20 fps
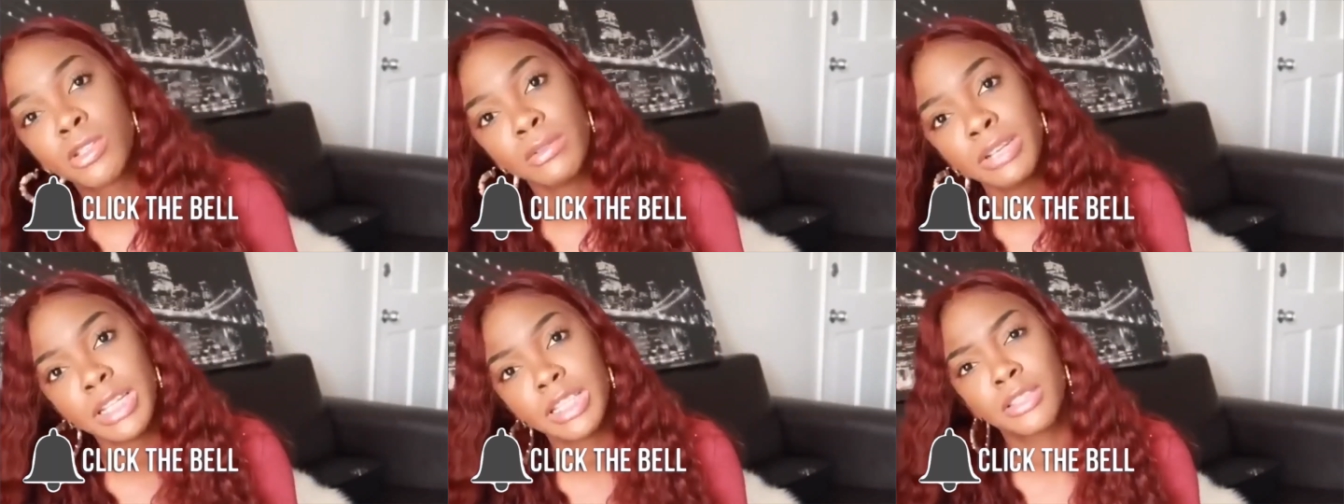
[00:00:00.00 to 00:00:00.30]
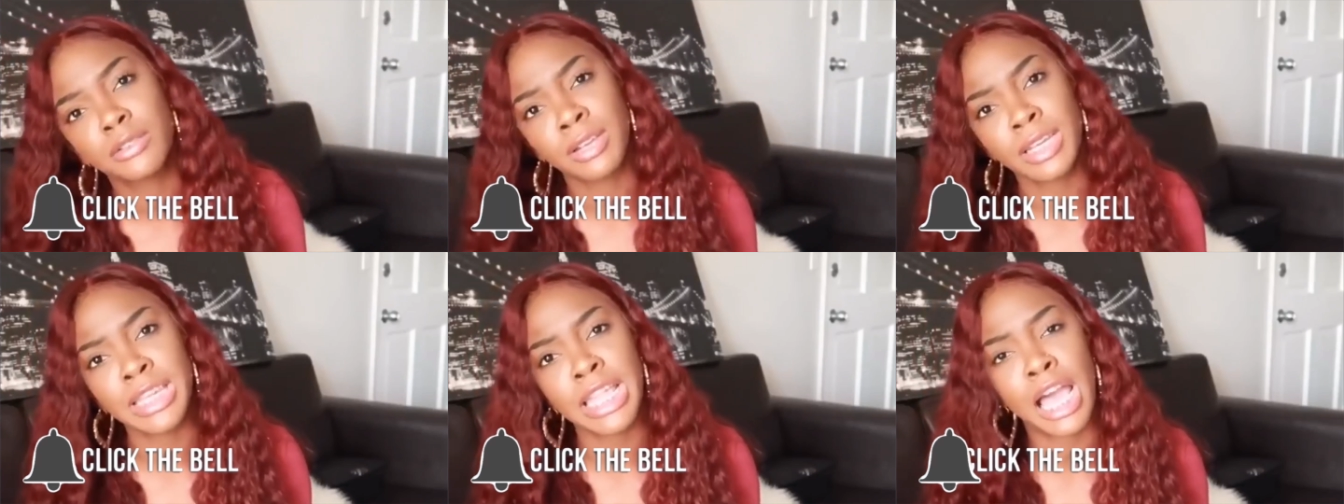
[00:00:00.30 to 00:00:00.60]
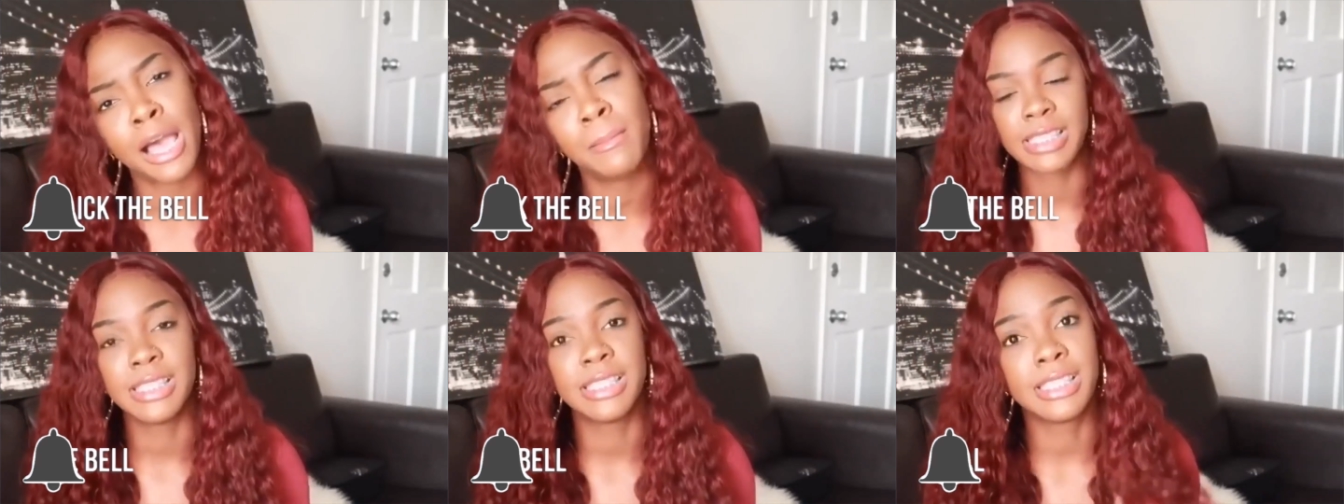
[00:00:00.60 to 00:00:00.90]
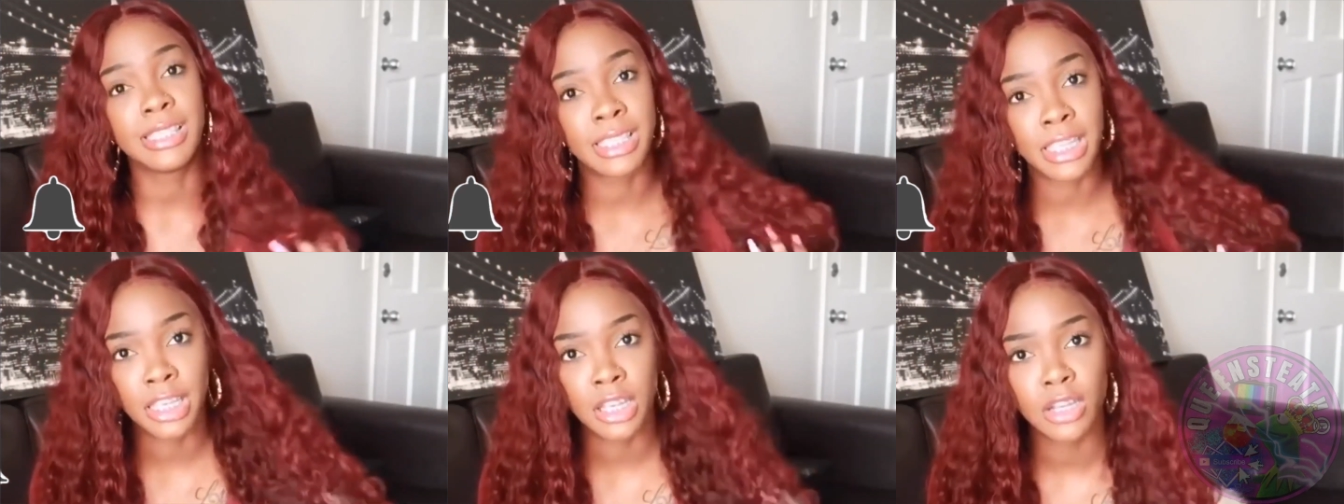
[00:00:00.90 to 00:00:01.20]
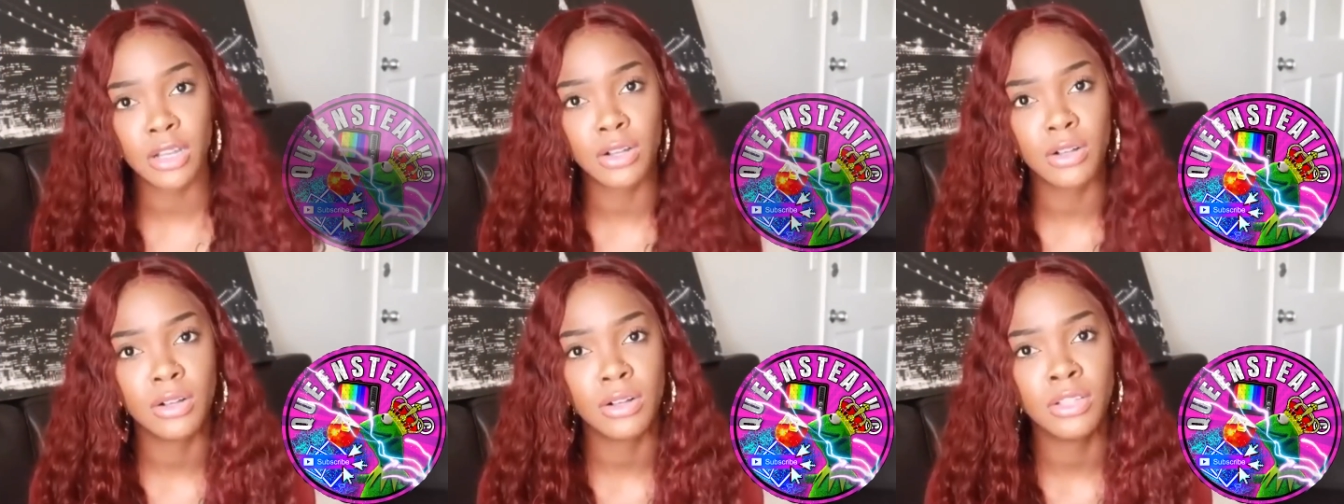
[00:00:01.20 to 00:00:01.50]
i'm 23 now and
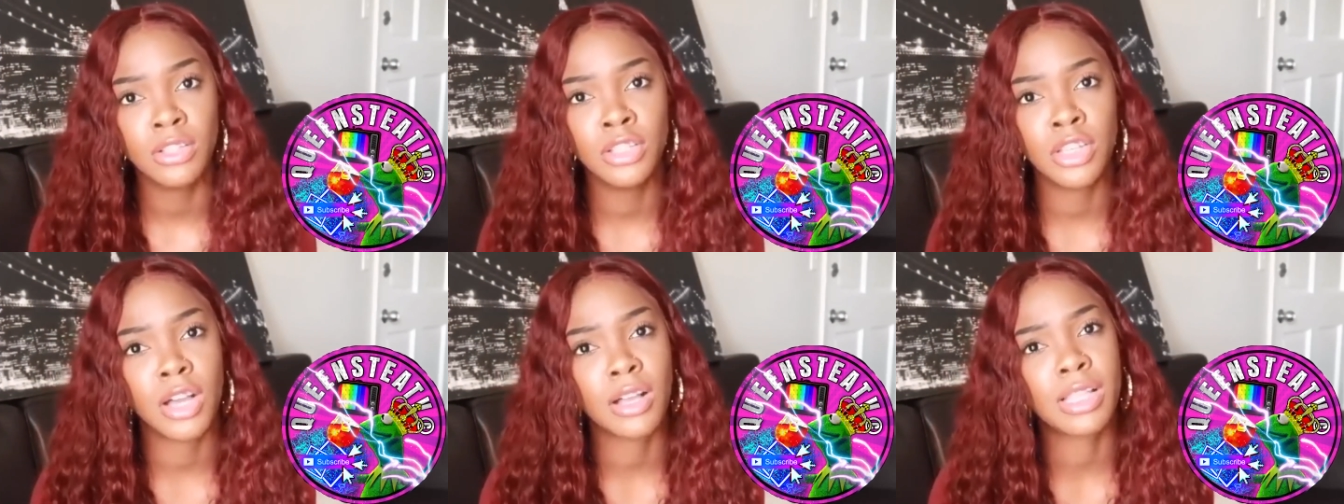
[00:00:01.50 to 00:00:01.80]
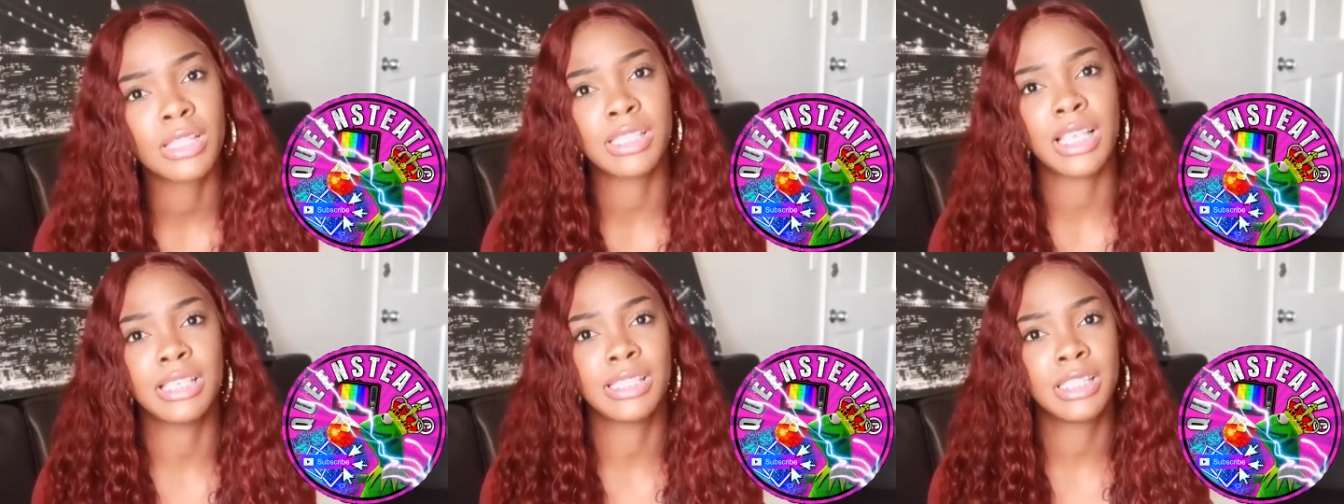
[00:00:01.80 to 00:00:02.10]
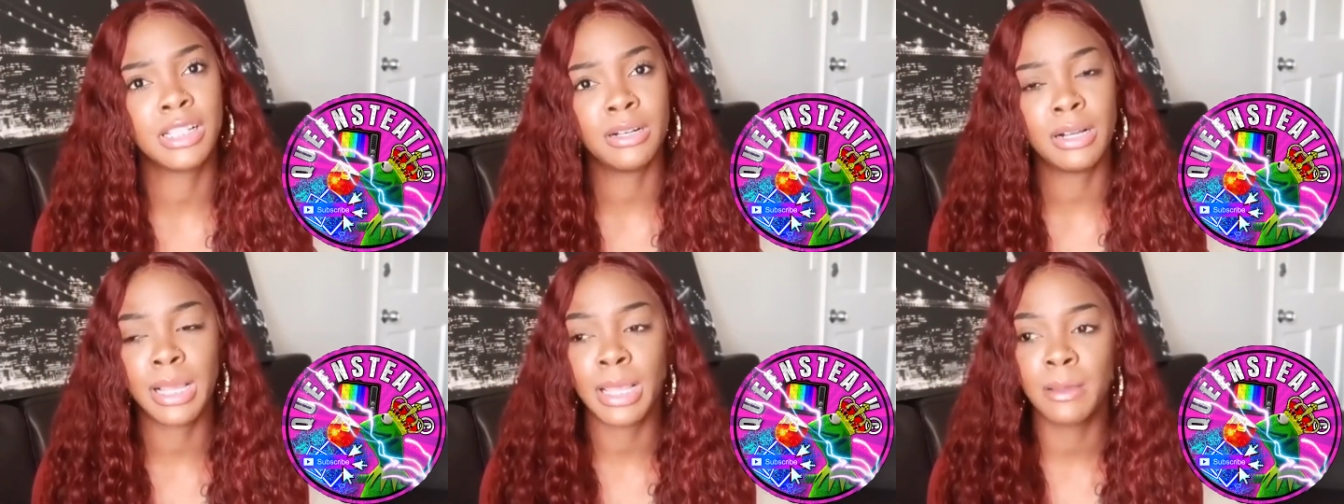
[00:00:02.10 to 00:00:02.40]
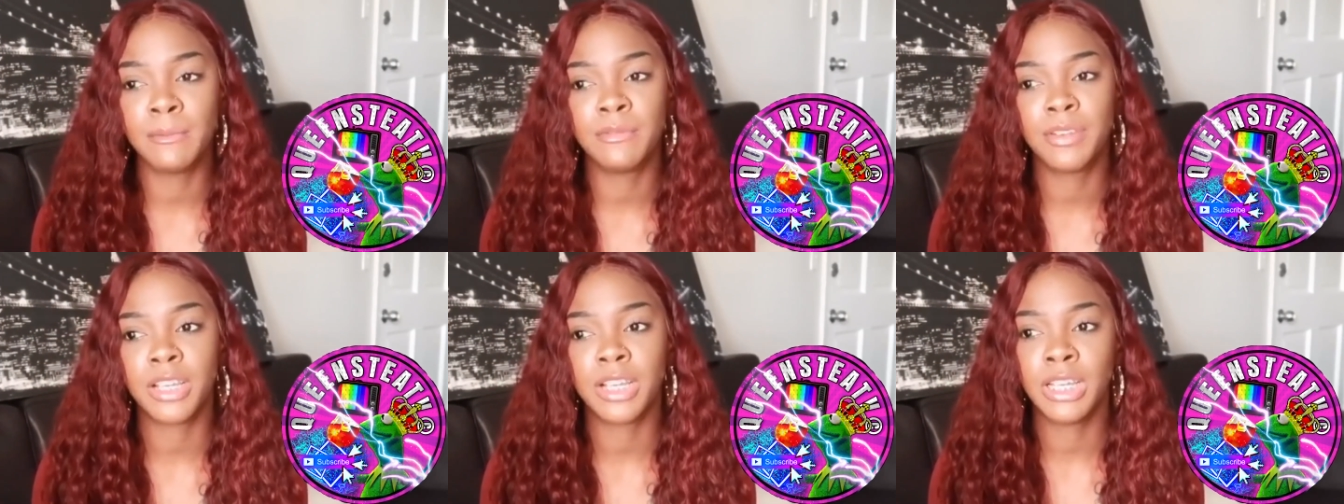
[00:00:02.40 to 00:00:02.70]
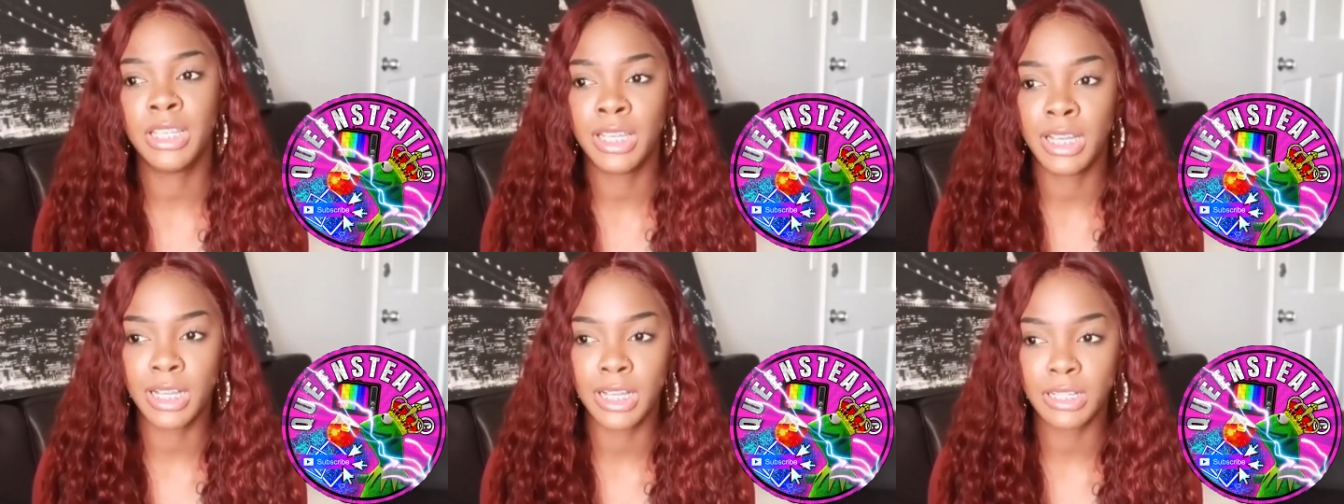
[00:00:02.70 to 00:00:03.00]
still you know because i still am
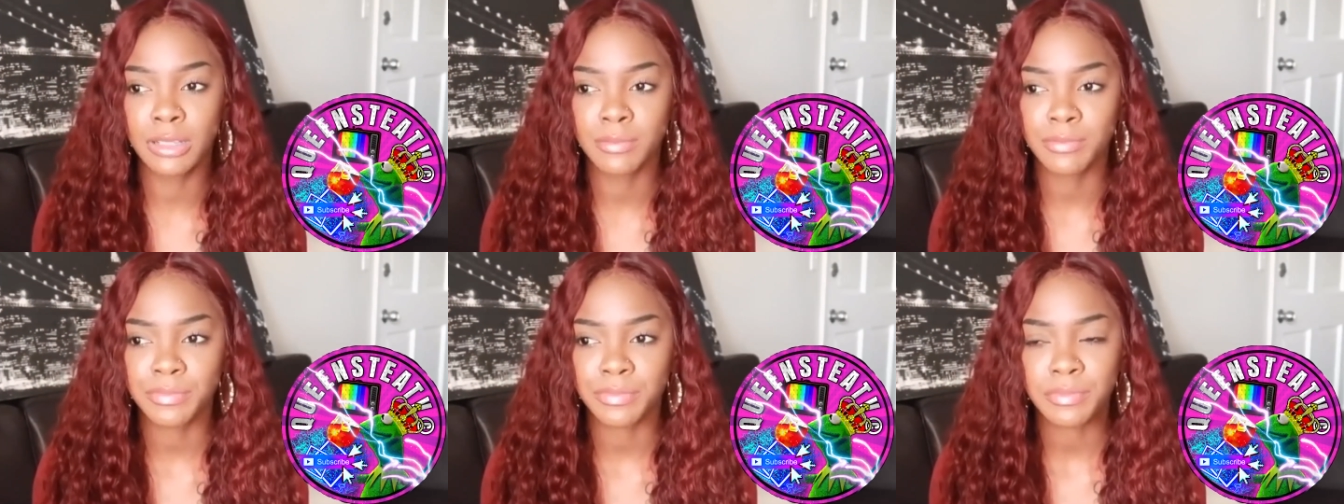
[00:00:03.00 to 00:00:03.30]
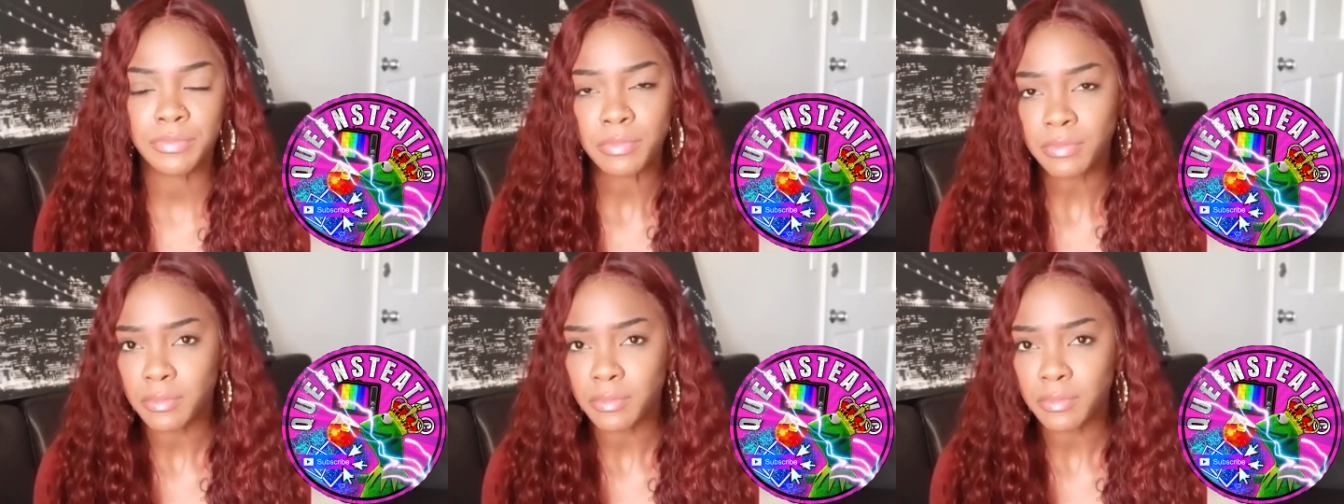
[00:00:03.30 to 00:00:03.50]
very young